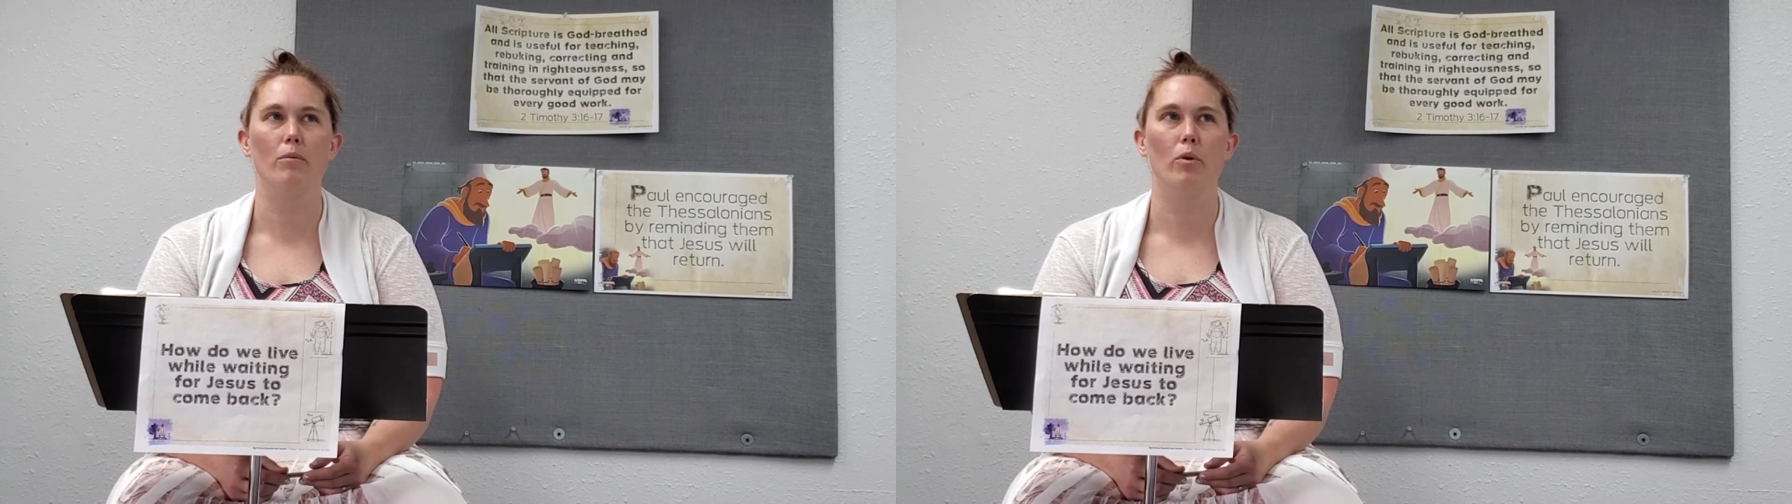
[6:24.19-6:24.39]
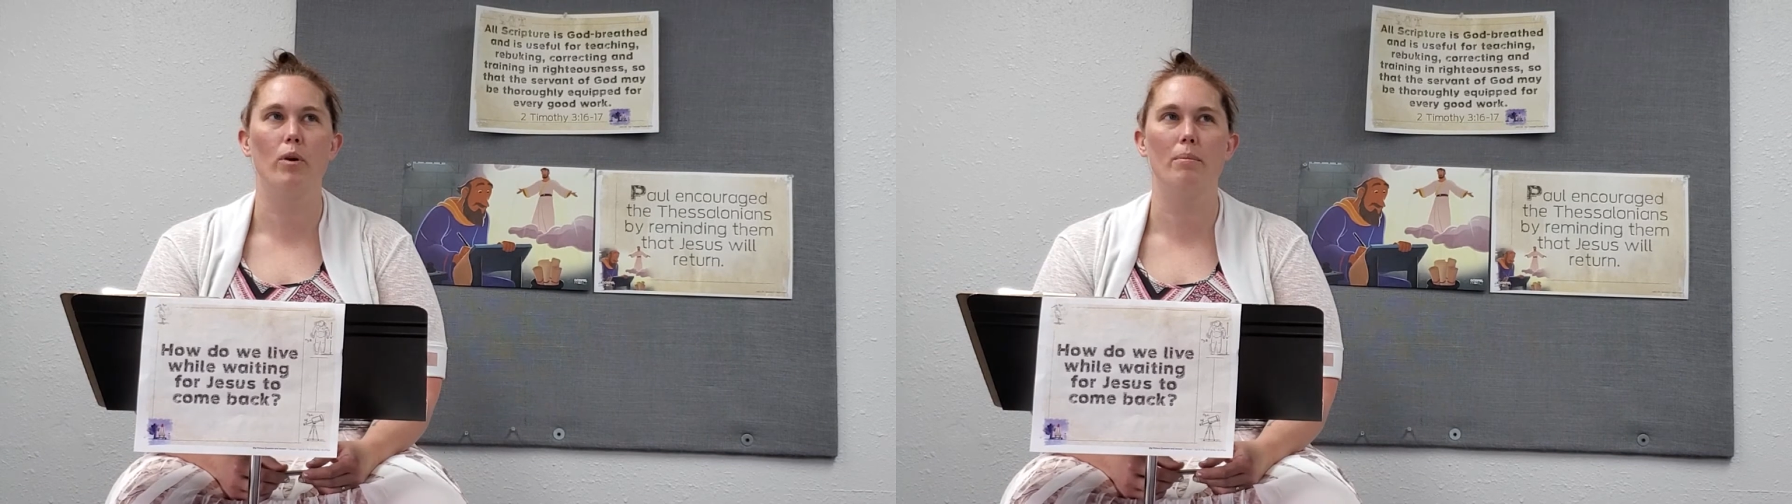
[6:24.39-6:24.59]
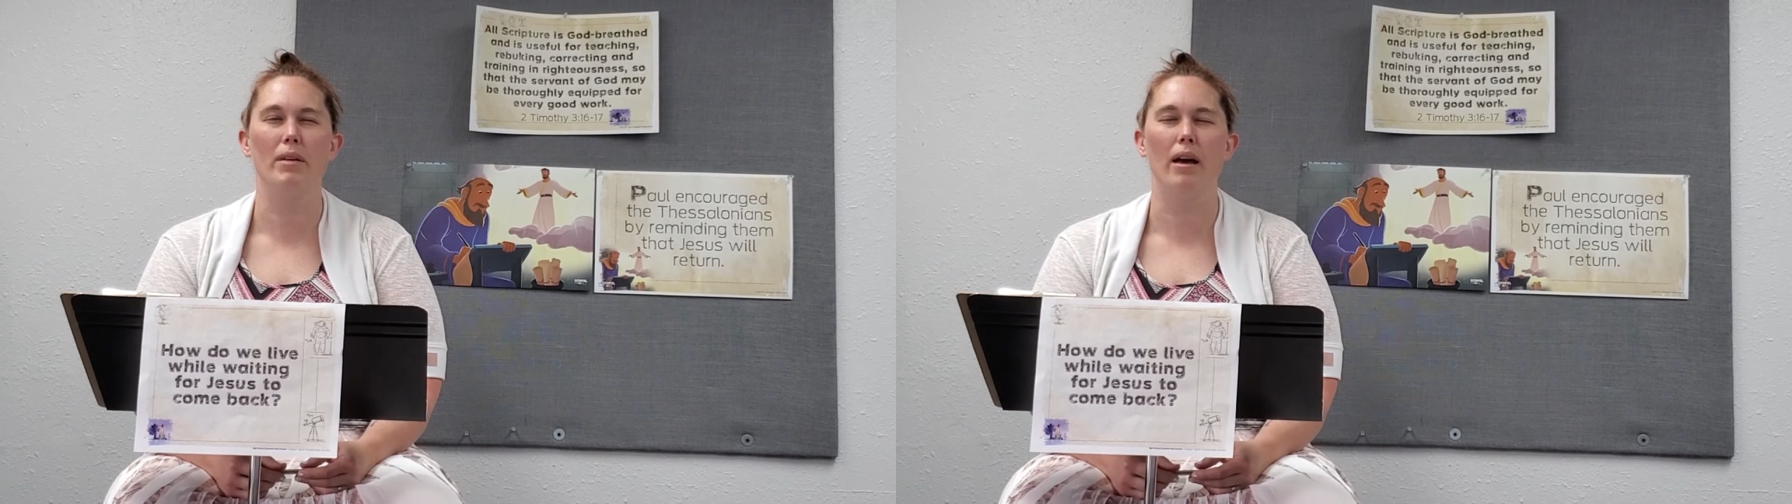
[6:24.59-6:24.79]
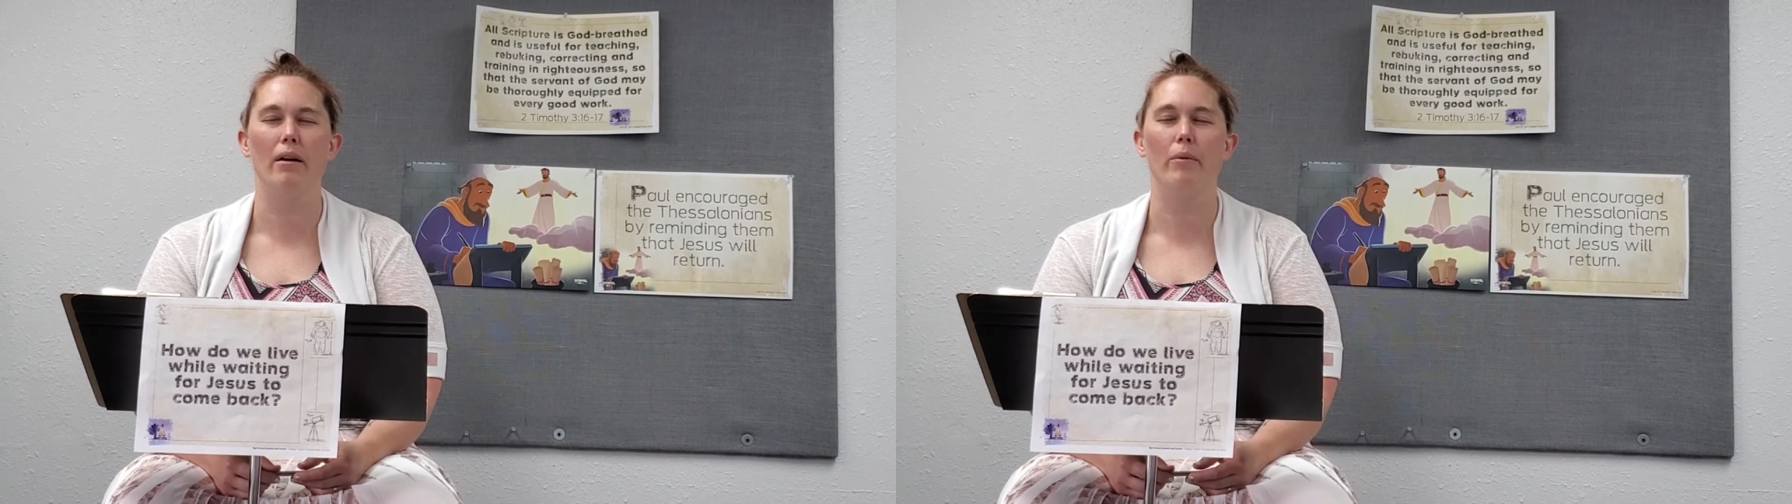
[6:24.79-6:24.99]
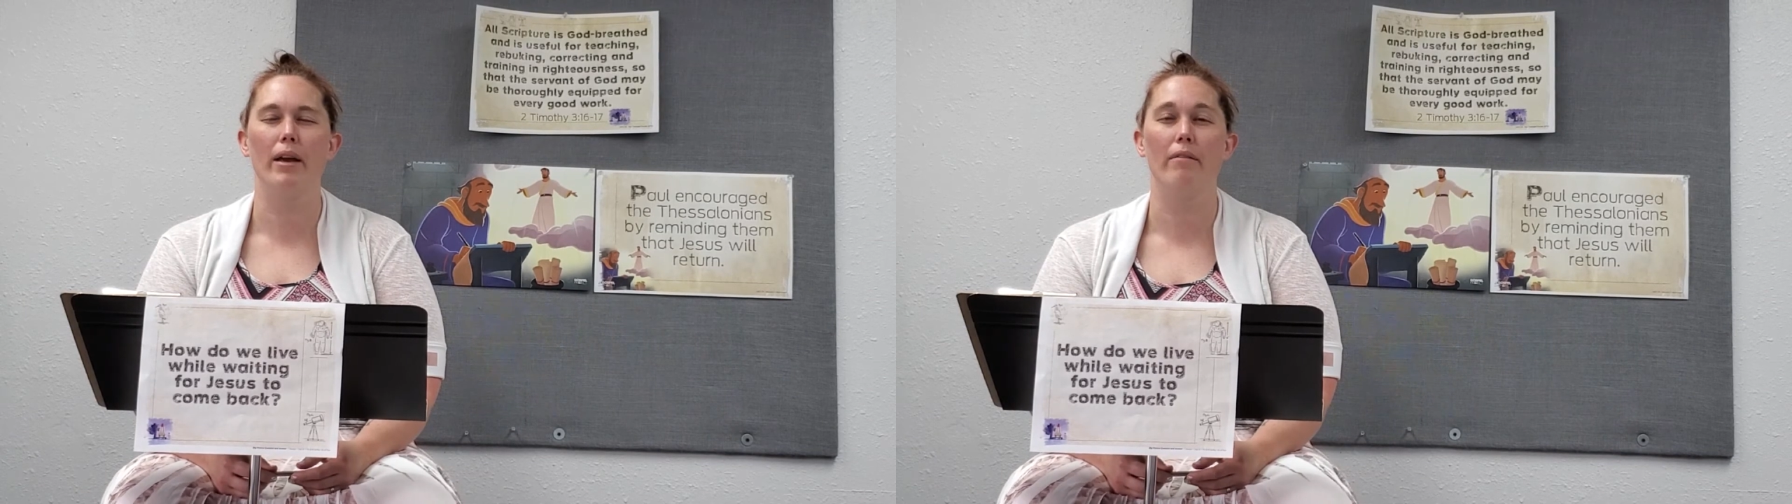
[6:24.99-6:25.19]
equipped, how
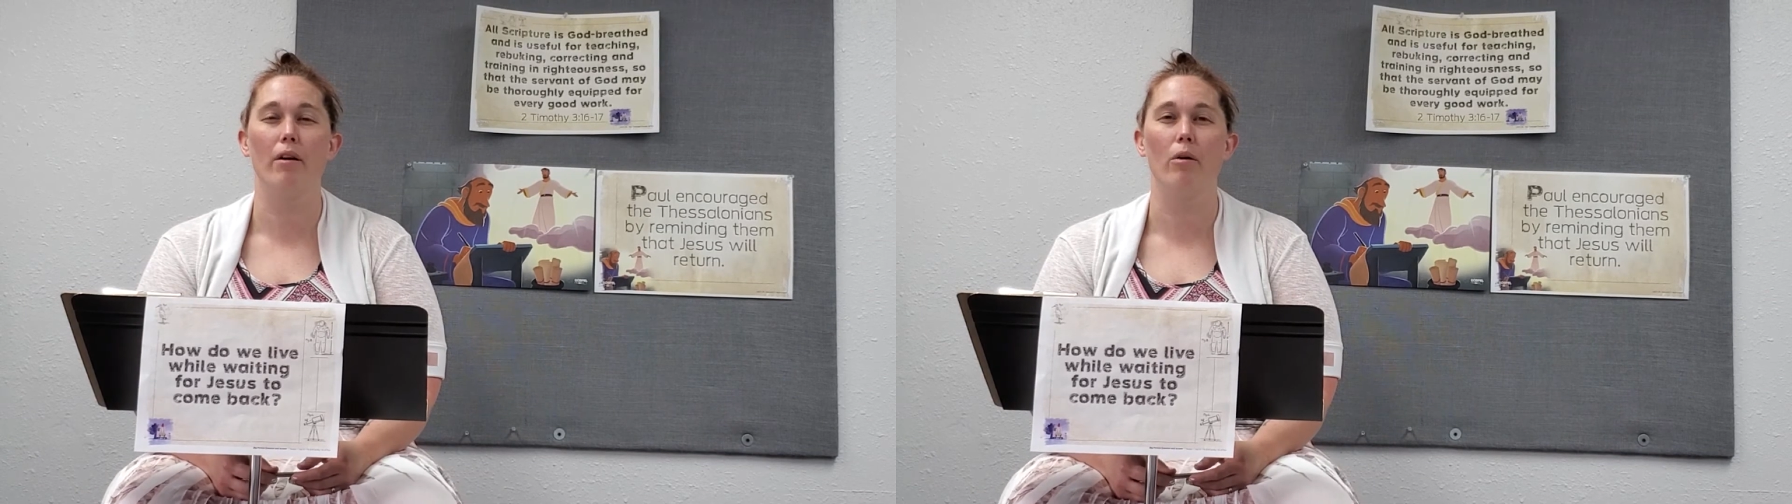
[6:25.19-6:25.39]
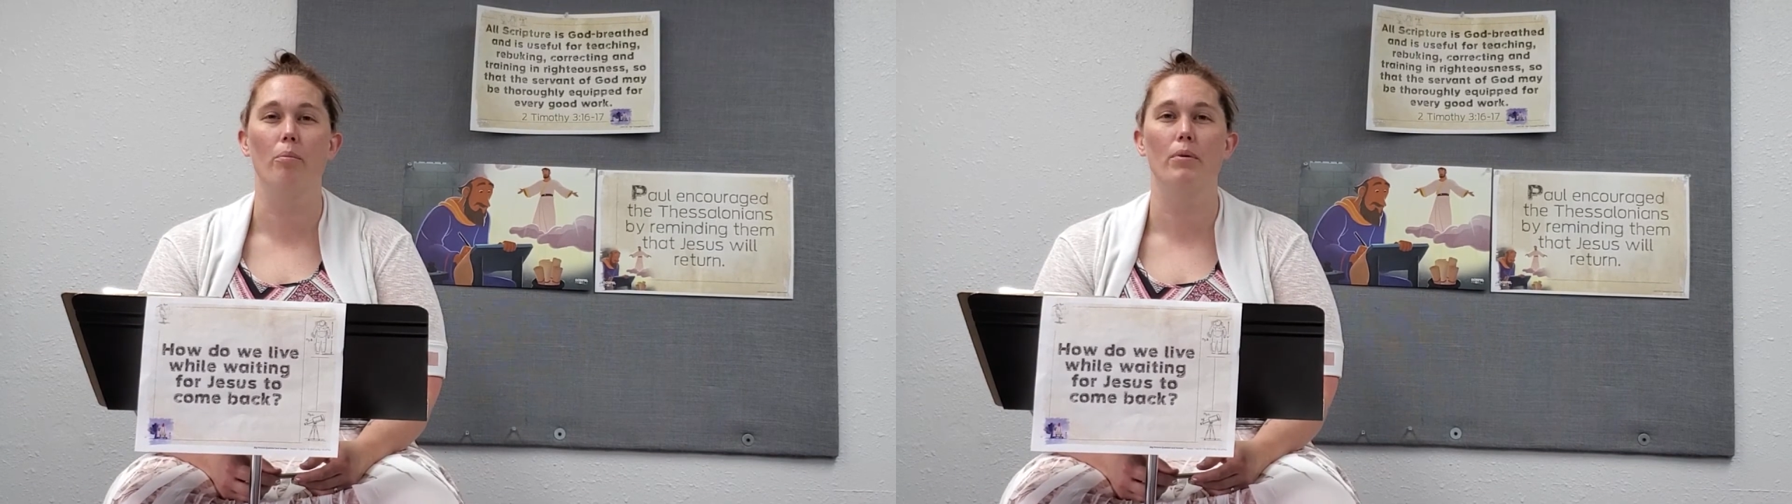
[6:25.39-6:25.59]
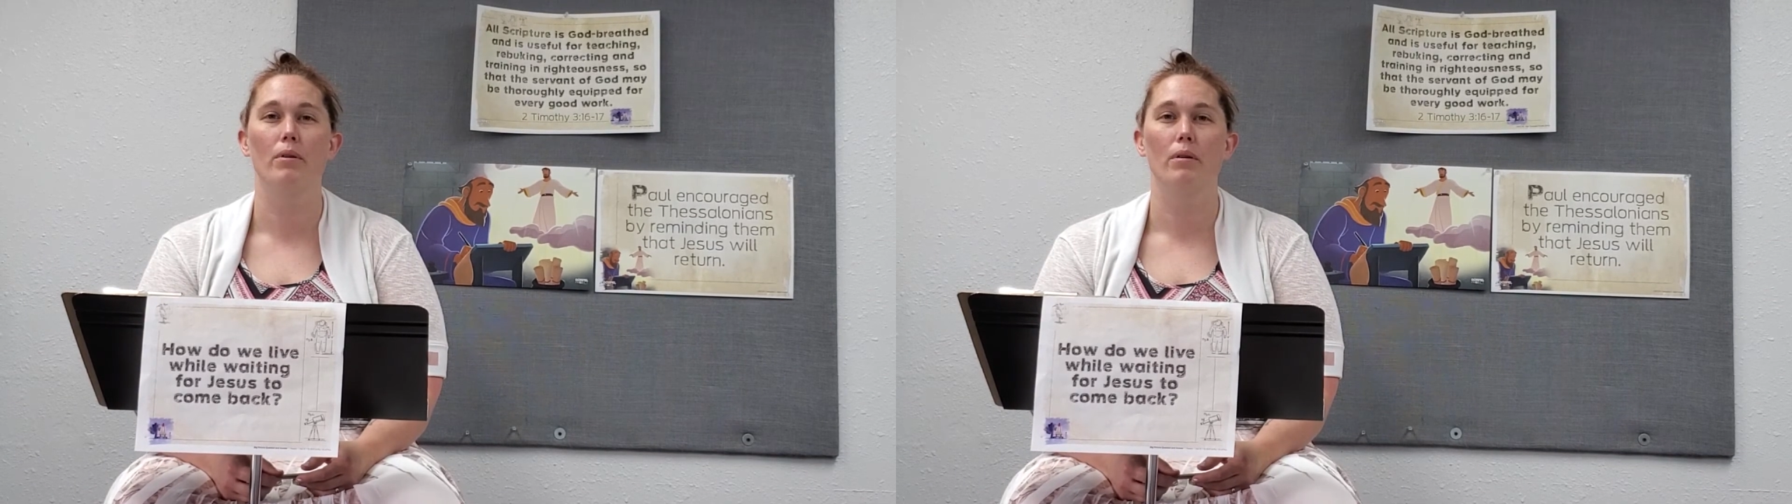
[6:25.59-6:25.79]
can we have hope?